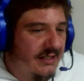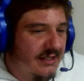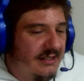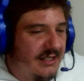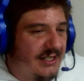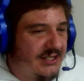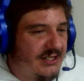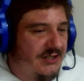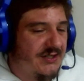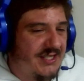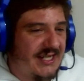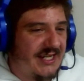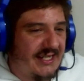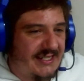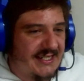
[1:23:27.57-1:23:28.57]
They do
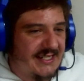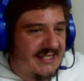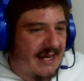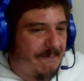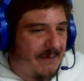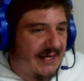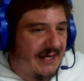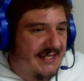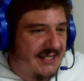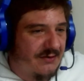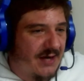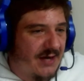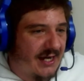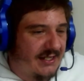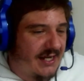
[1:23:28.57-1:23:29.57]
set this up and it's a
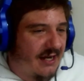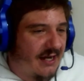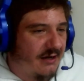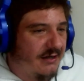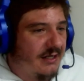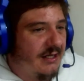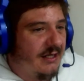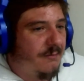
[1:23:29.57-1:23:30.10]
ruck now.